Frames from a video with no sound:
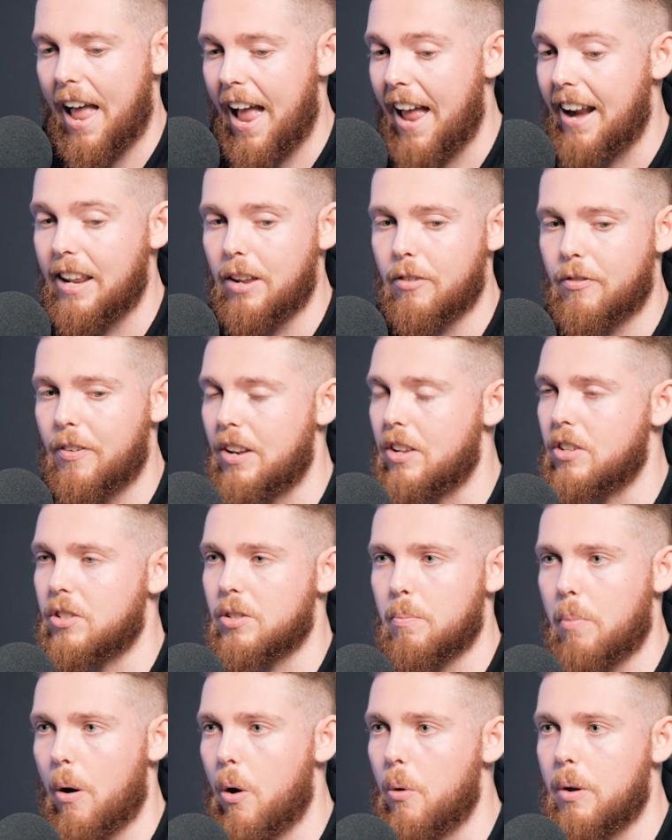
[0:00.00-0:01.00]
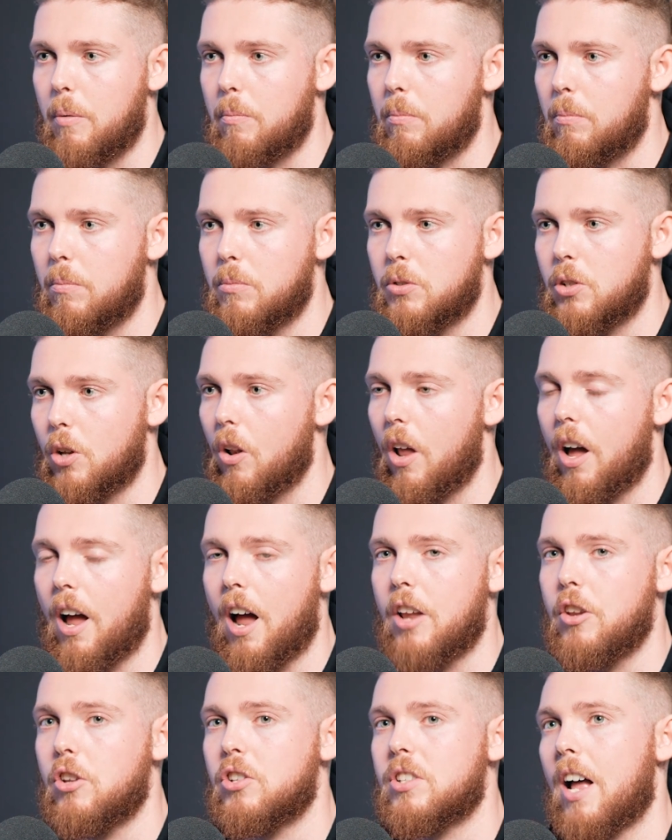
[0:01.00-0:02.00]
anything as a poem. So like,
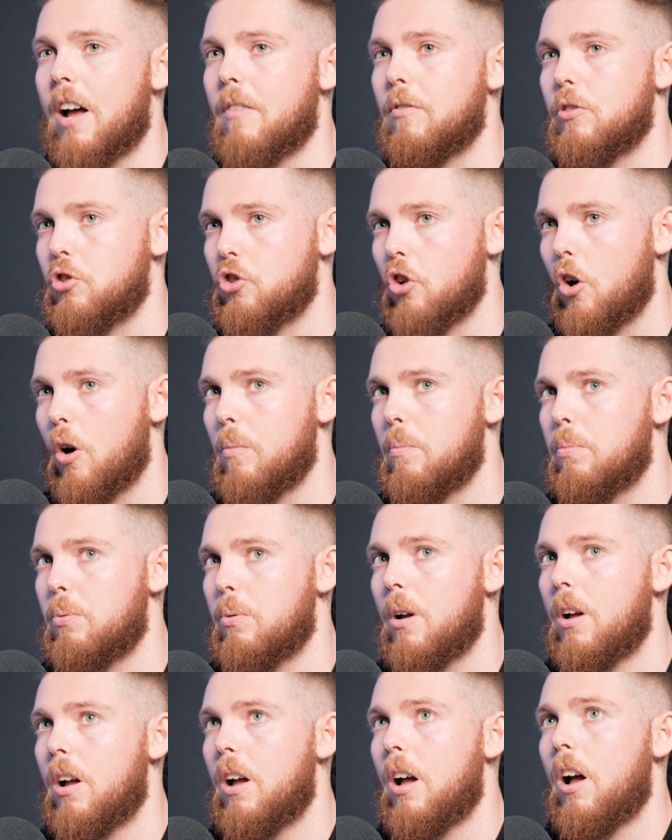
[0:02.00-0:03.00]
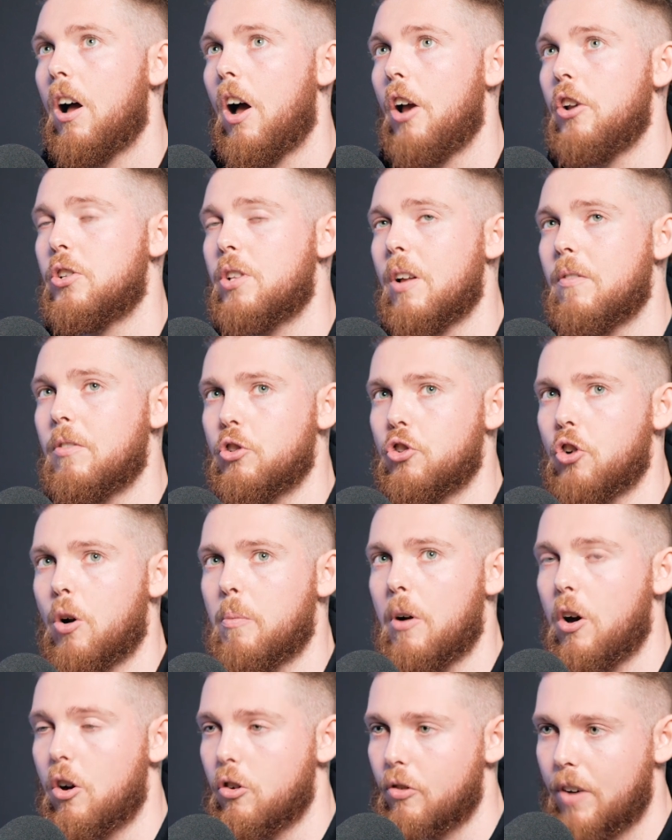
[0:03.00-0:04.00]
I used to have a job. I used to have a
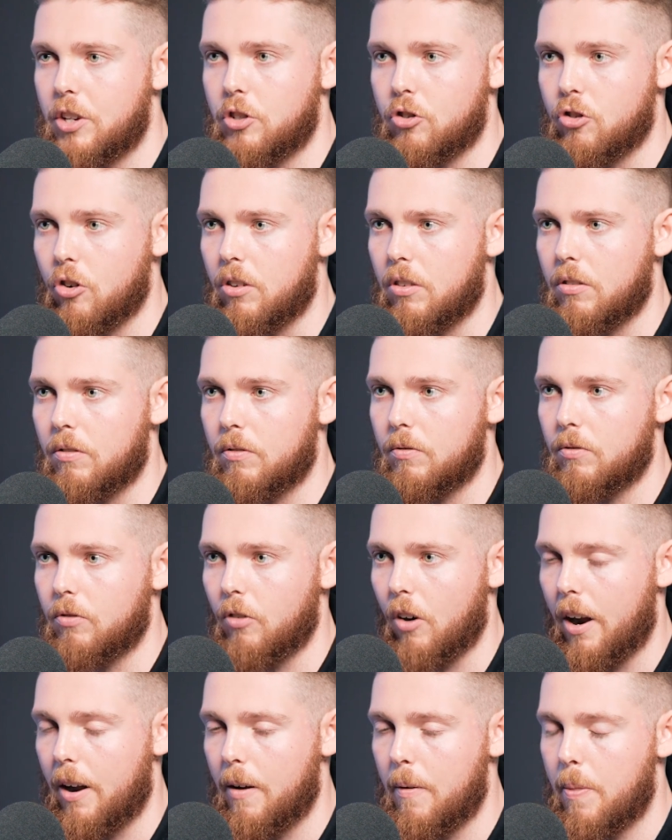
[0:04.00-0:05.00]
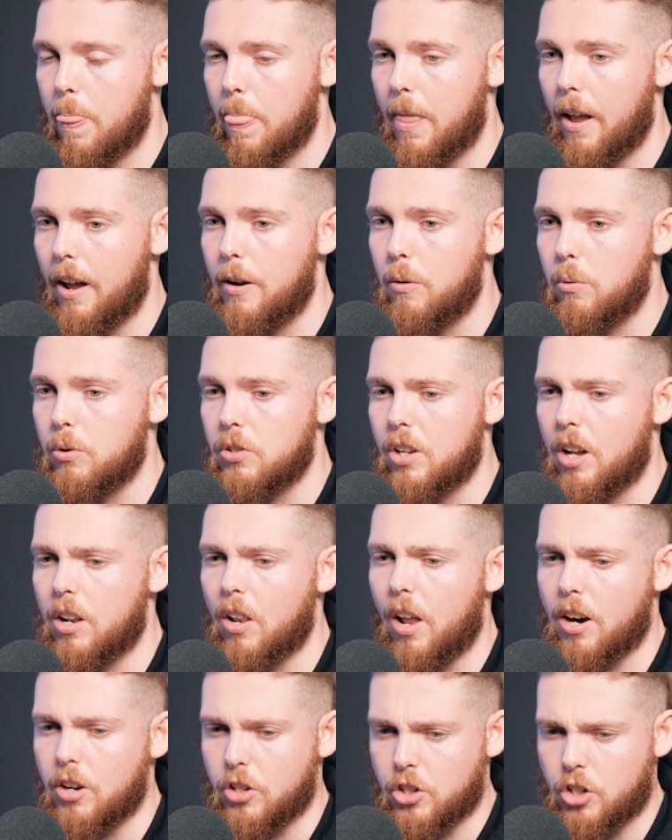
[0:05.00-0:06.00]
job at a restaurant, right? And it was at
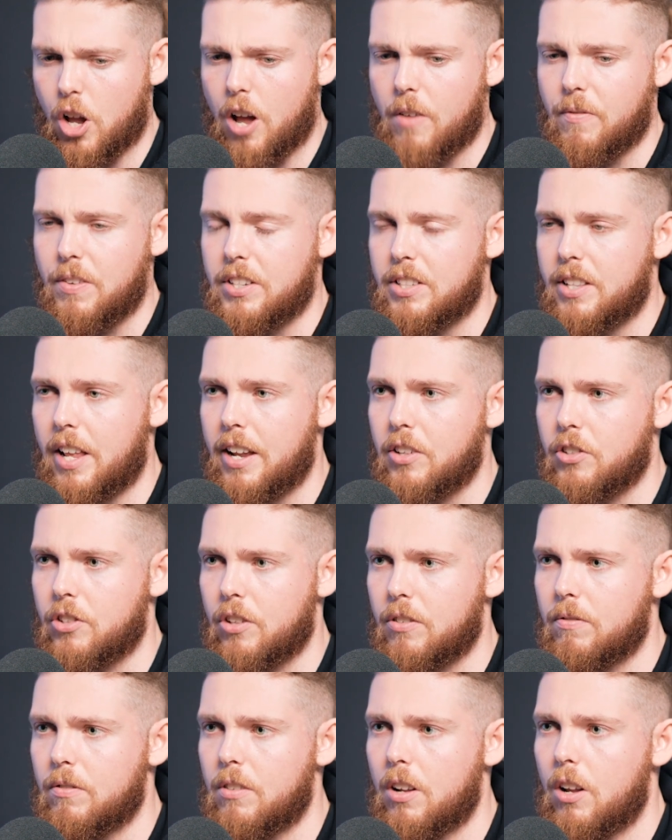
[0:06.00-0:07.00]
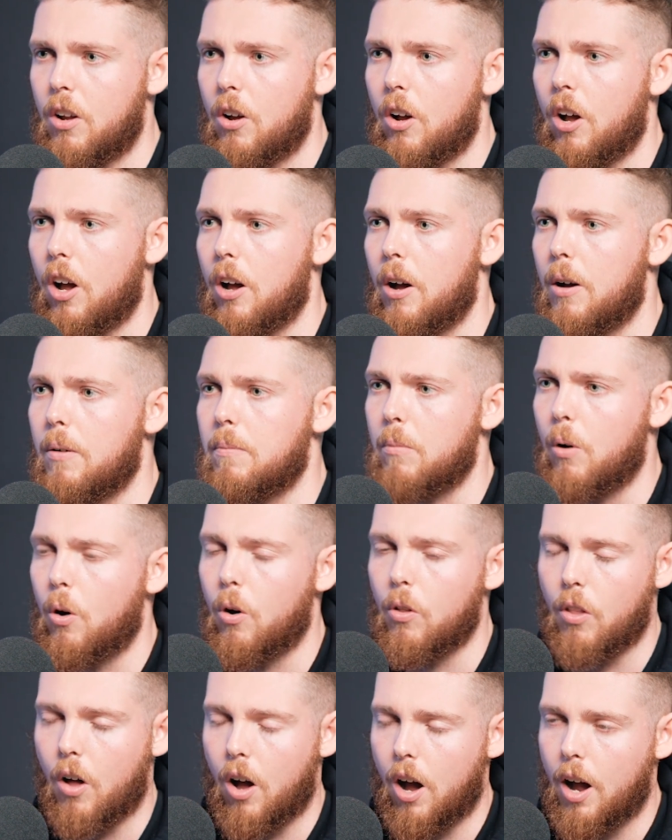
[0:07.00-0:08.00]
like a service station
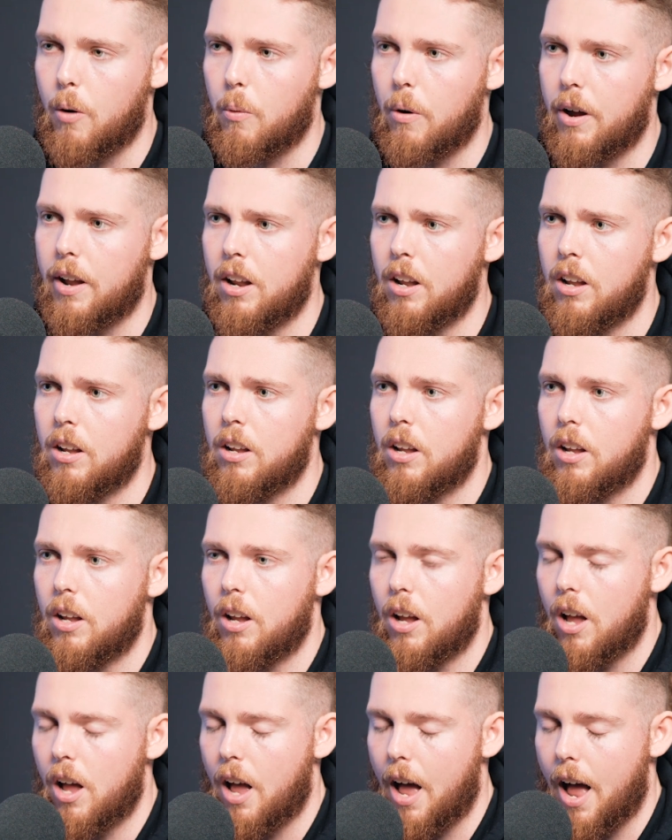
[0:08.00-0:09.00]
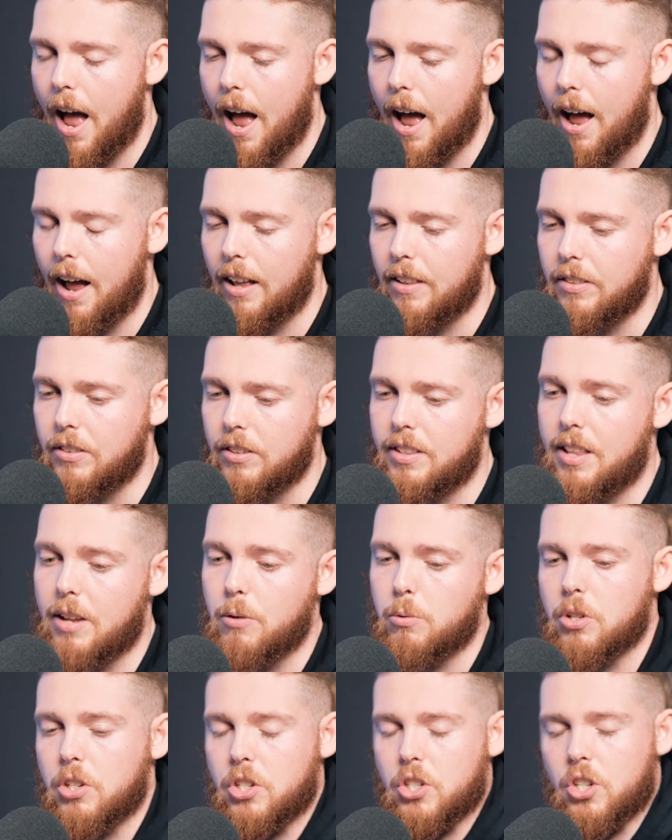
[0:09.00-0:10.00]
on the highway. And there
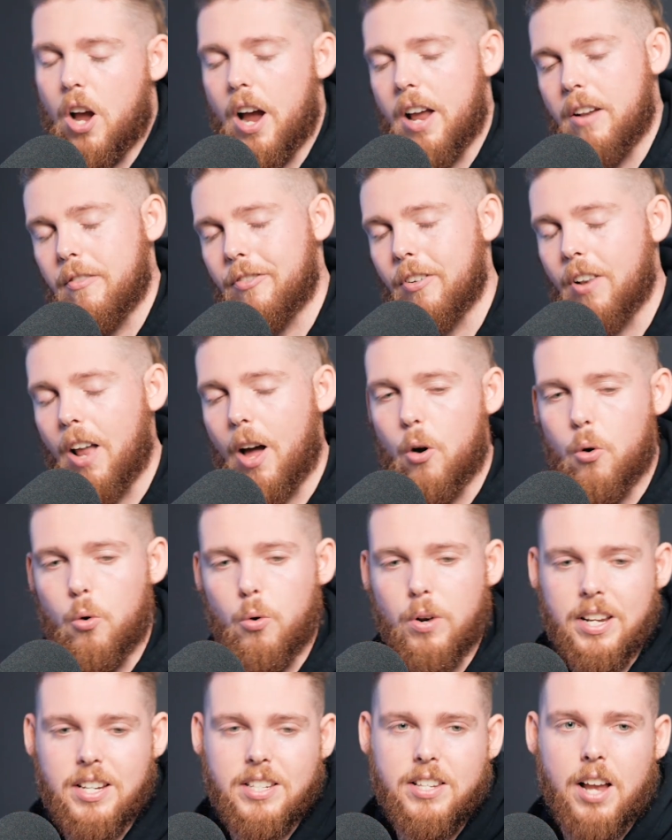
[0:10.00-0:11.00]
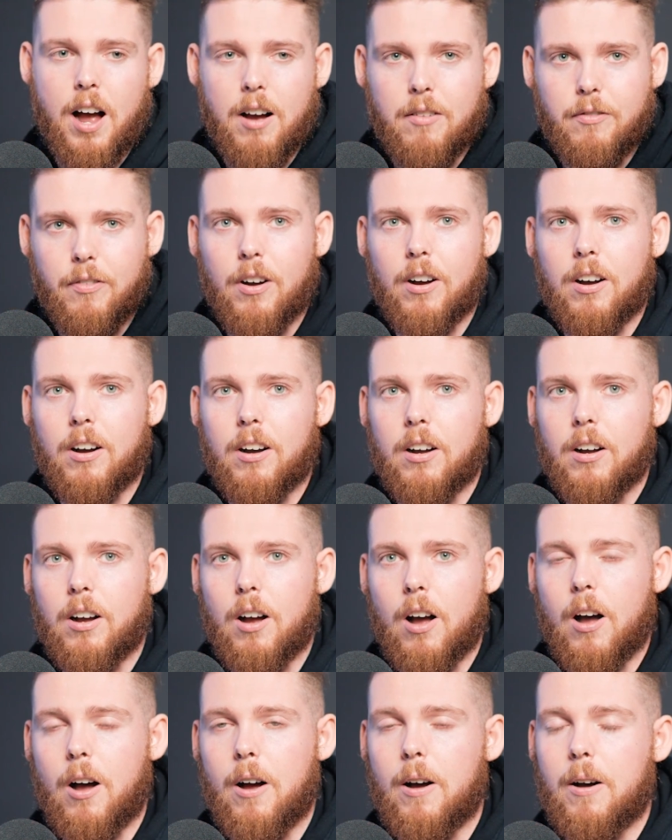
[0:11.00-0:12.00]
was a sign for like all these other
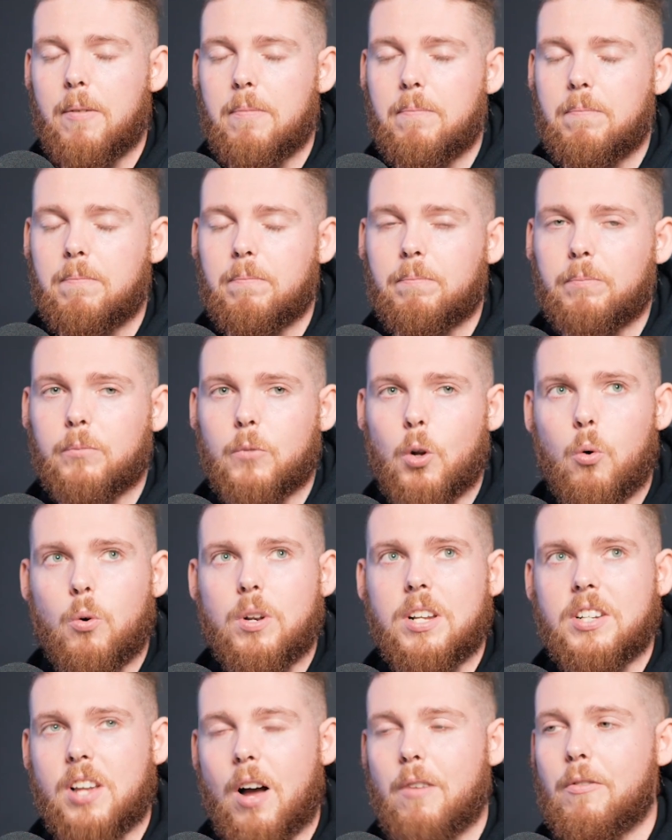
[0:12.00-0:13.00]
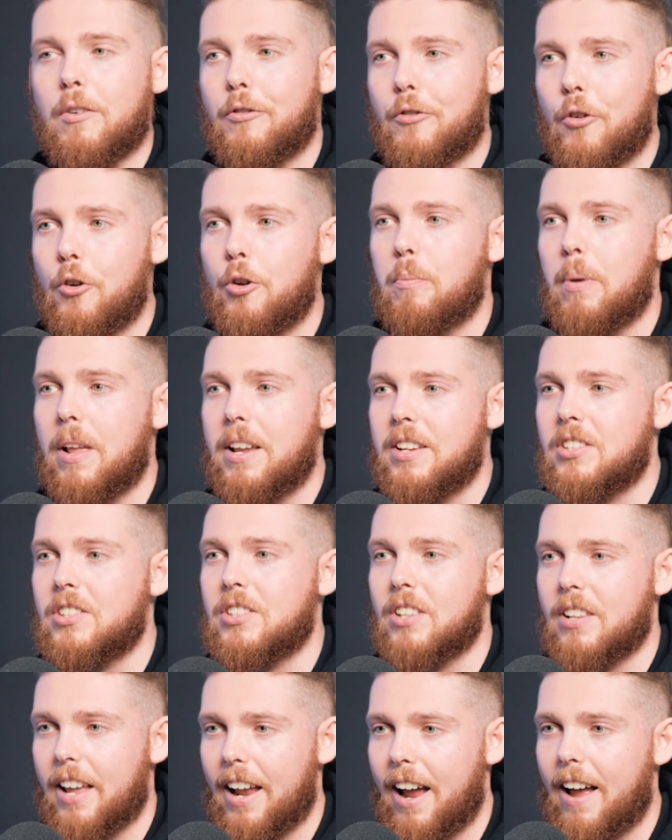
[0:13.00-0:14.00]
food places
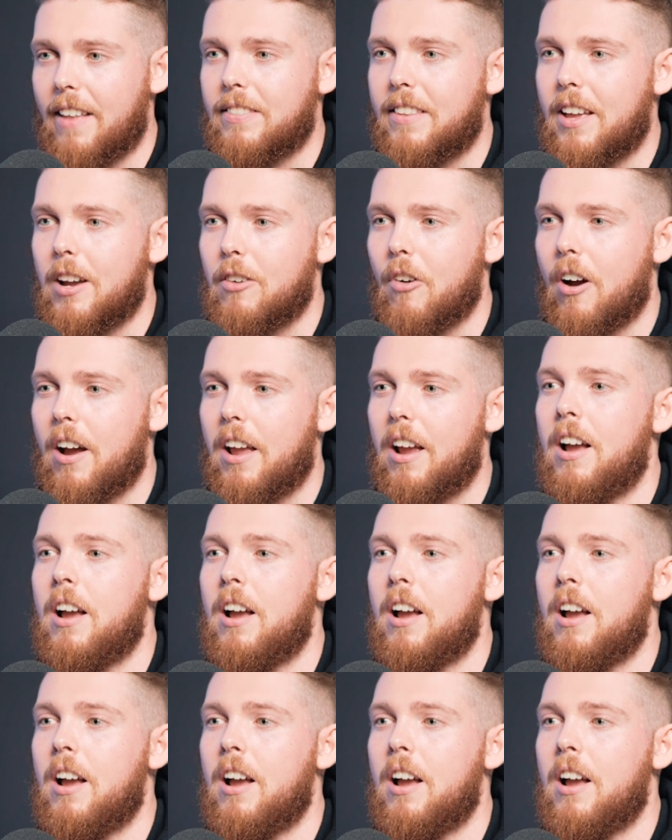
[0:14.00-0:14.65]
that they had there, right?